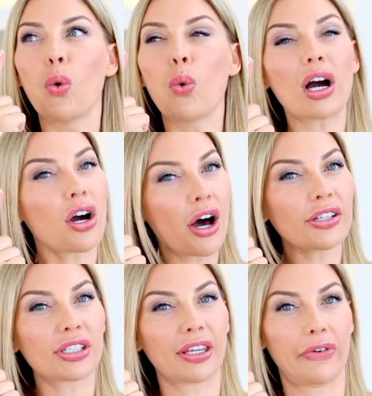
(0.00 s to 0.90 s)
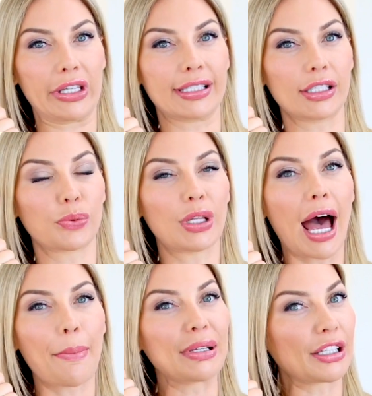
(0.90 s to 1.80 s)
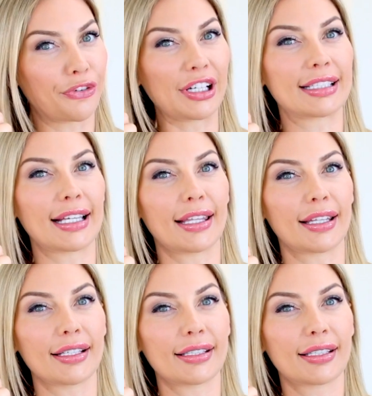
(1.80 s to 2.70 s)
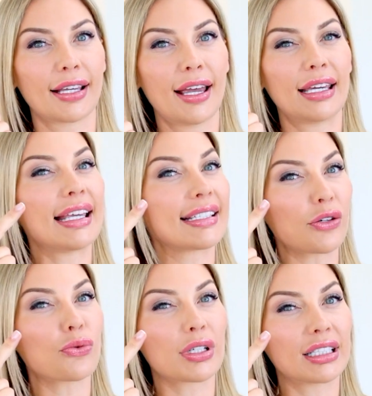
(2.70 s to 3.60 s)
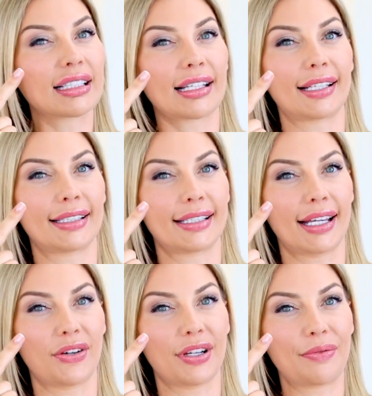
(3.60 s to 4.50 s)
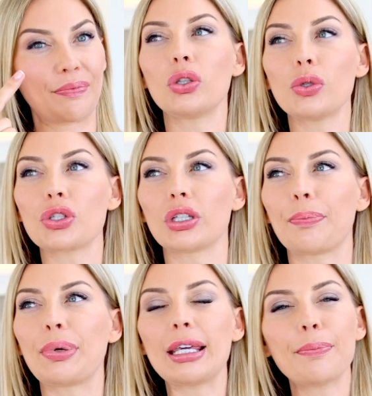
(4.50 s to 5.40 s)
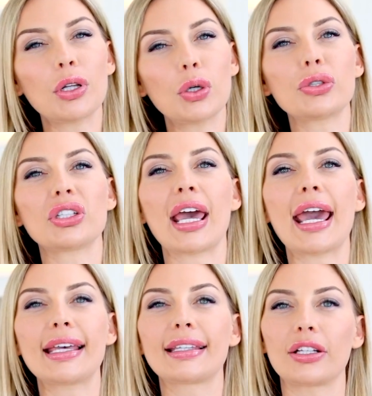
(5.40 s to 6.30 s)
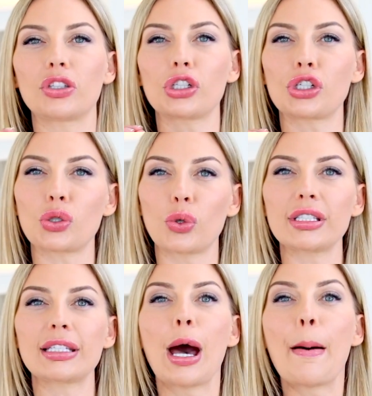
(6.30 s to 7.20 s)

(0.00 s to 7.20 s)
What consequences will happen if I say this? Is it really necessary? Usually, people who take that short